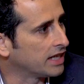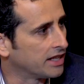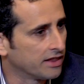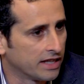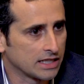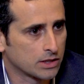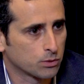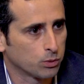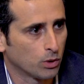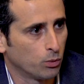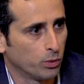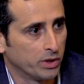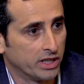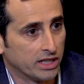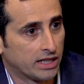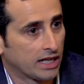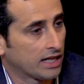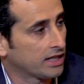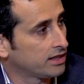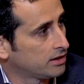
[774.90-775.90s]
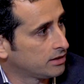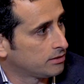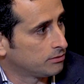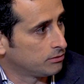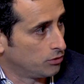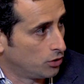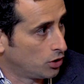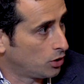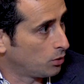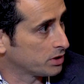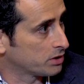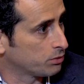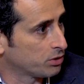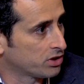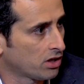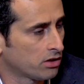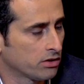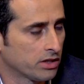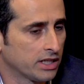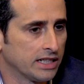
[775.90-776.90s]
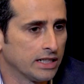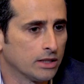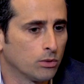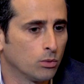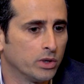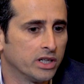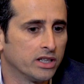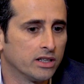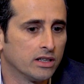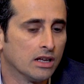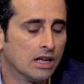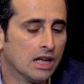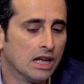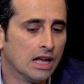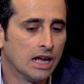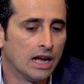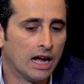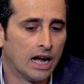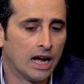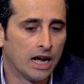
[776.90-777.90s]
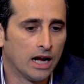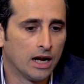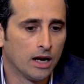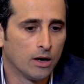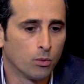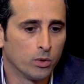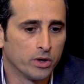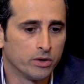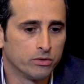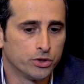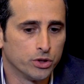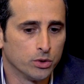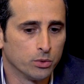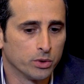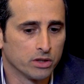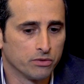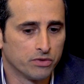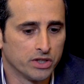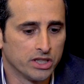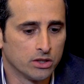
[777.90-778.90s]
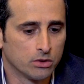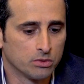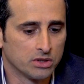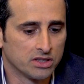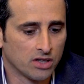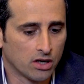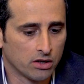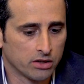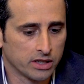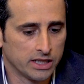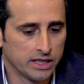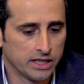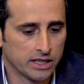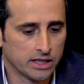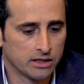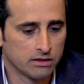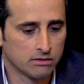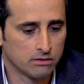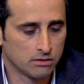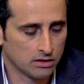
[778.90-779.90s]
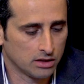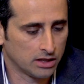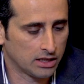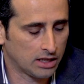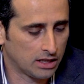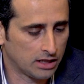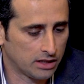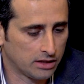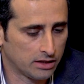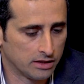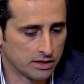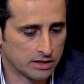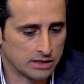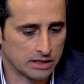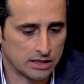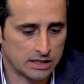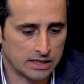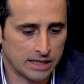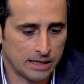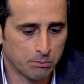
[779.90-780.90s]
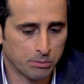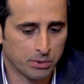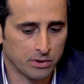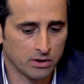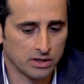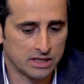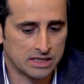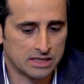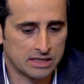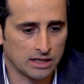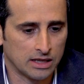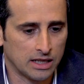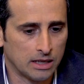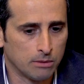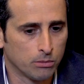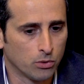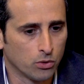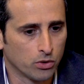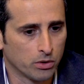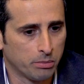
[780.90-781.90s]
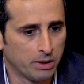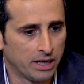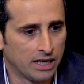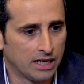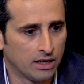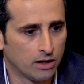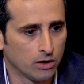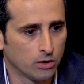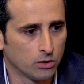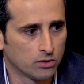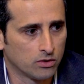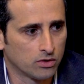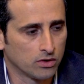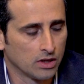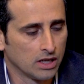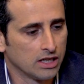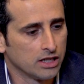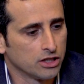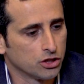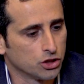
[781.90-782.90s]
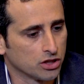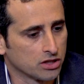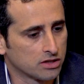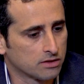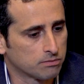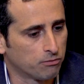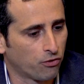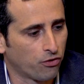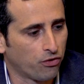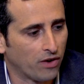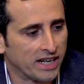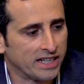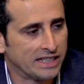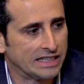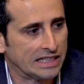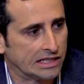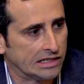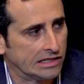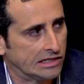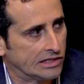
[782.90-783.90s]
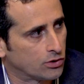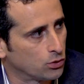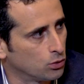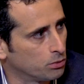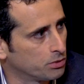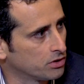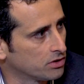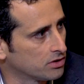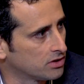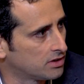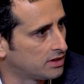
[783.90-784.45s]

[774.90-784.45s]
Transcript: And that's what we kind of know as retargeting. When we're doing video retargeting, in this example, it's a lot more about just finding consumers